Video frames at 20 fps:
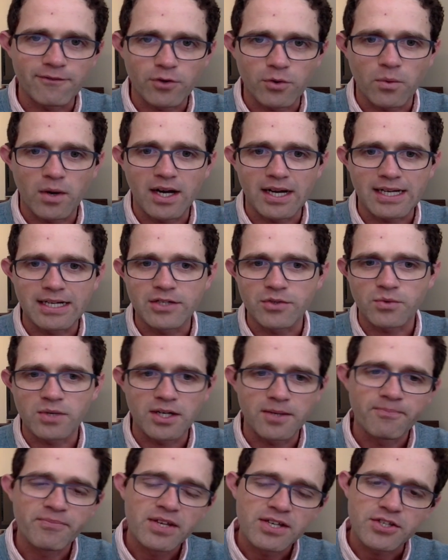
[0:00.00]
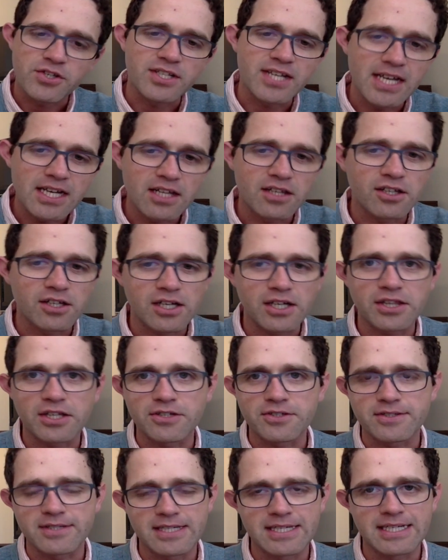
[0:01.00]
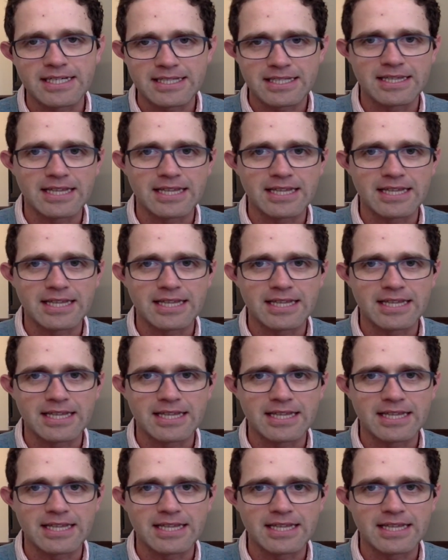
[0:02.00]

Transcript: for walking as well. So take a look at those links,